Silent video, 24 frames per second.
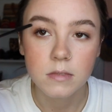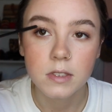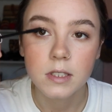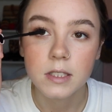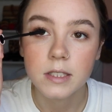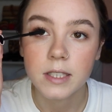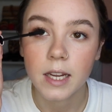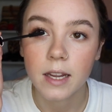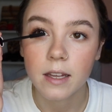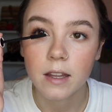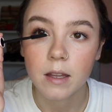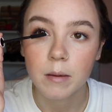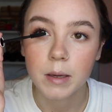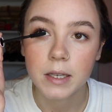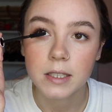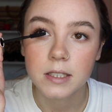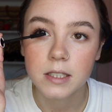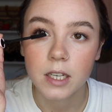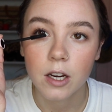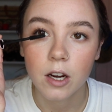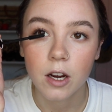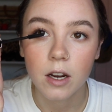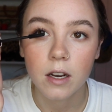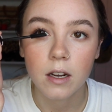take the
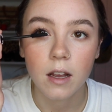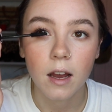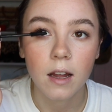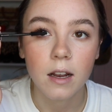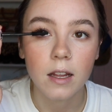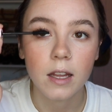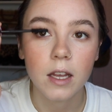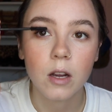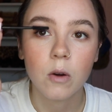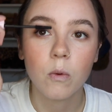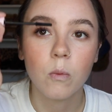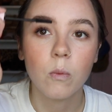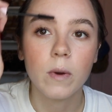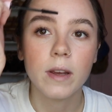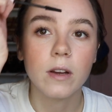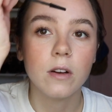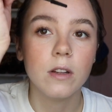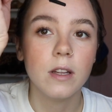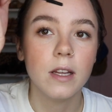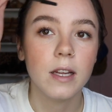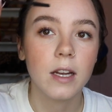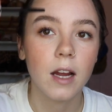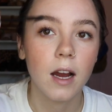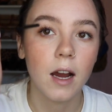mascara and kind of like
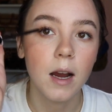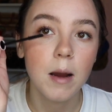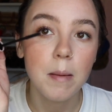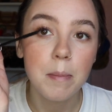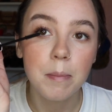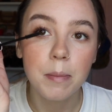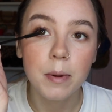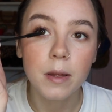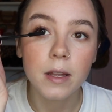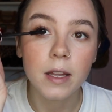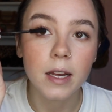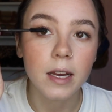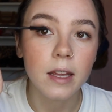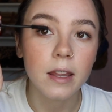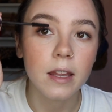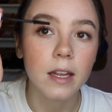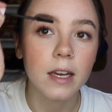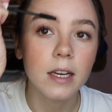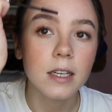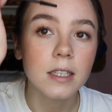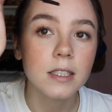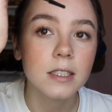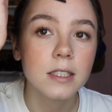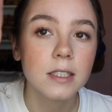wiggle it up like
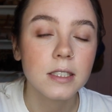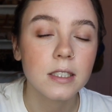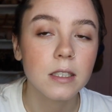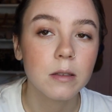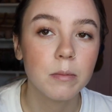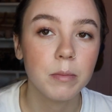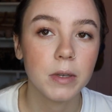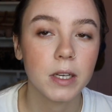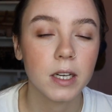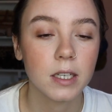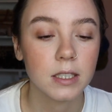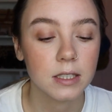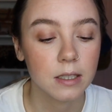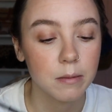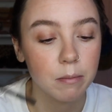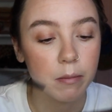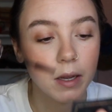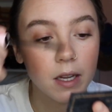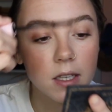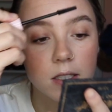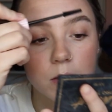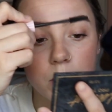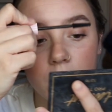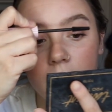this because it
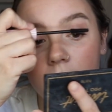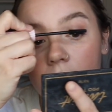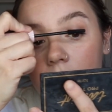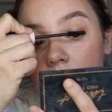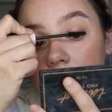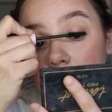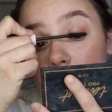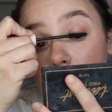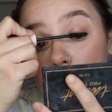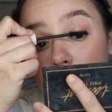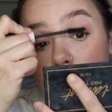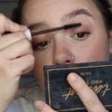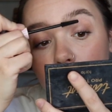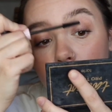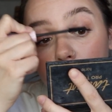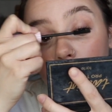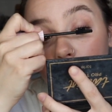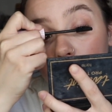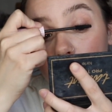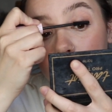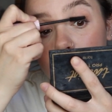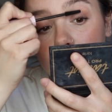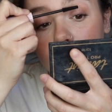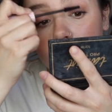makes my eyes look more
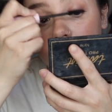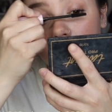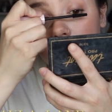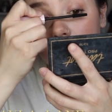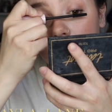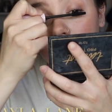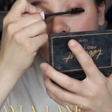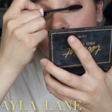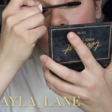open